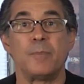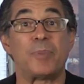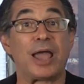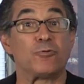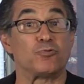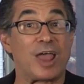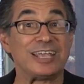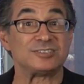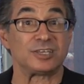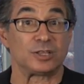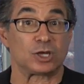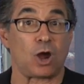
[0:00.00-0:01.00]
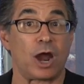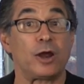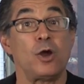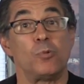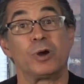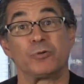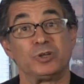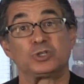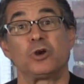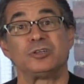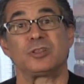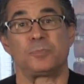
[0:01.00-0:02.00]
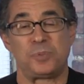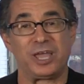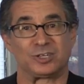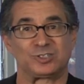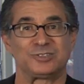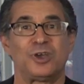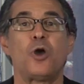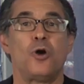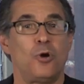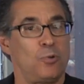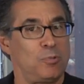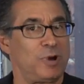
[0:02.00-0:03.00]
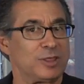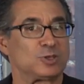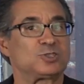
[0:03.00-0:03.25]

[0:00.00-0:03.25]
by raising the car when it returned to the pits, where the